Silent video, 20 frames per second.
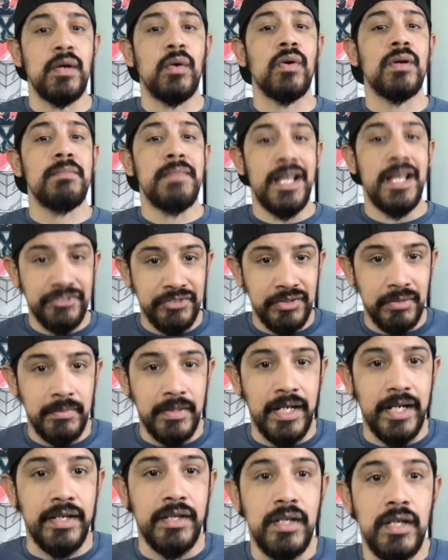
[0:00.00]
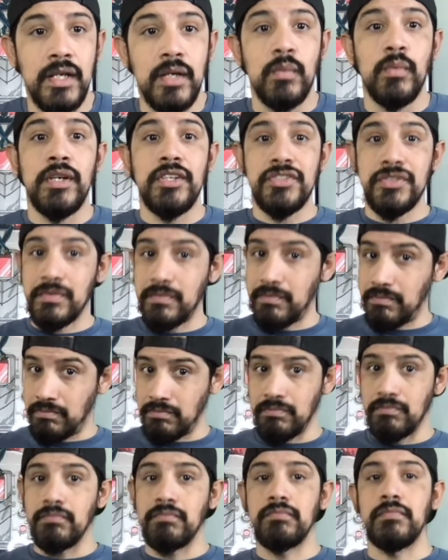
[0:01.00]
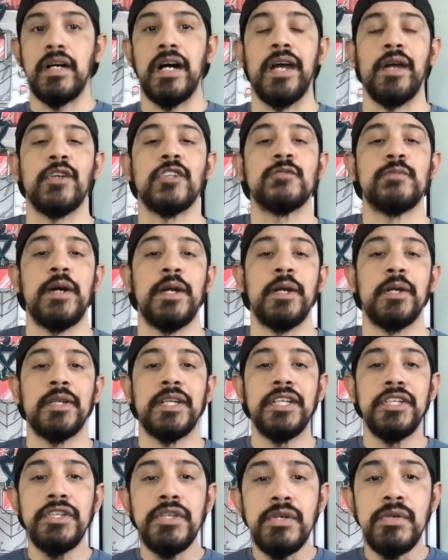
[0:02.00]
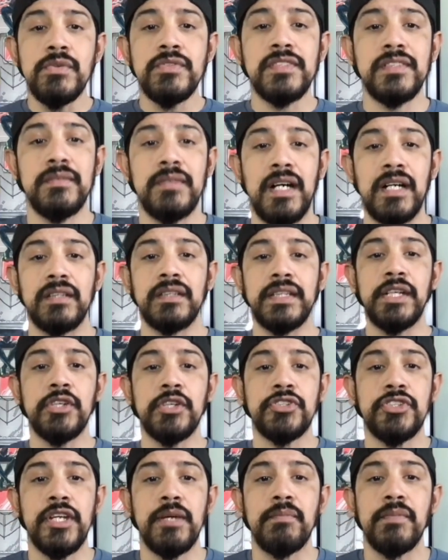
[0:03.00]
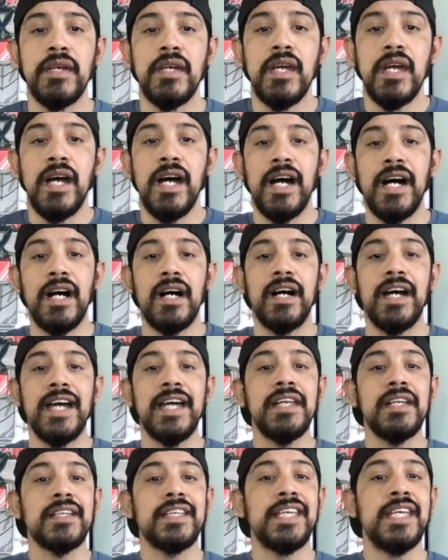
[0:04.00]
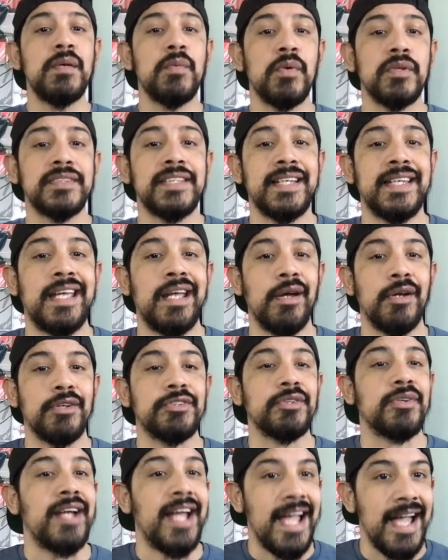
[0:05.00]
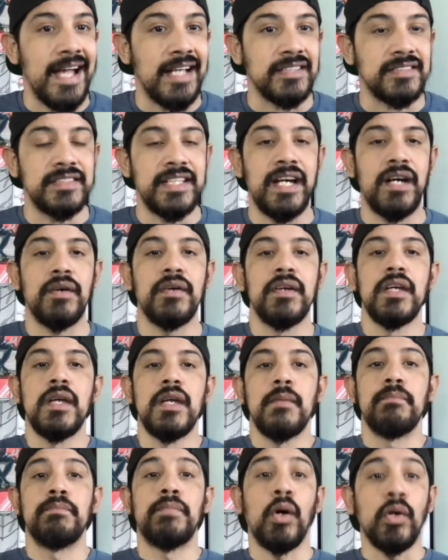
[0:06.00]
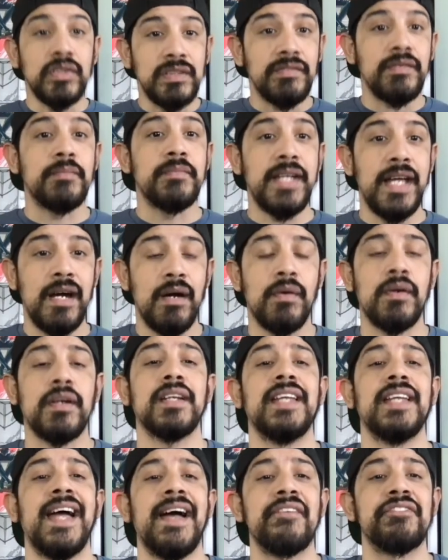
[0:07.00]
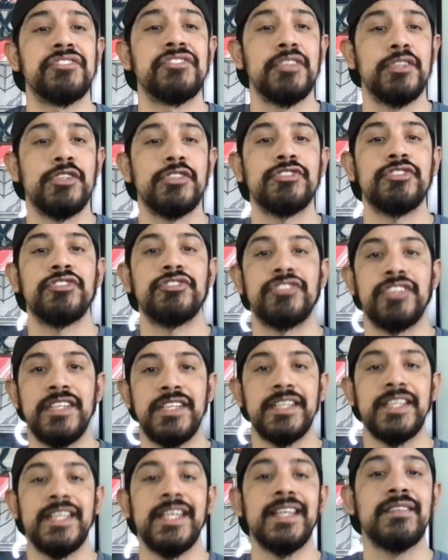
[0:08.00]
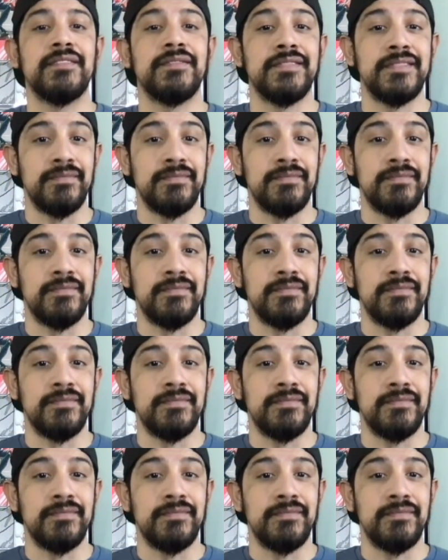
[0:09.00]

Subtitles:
or mastermind, which Iron Spider can use leadership, and a keyword that character has. Now, both of them now are going to have Sinister Syndicate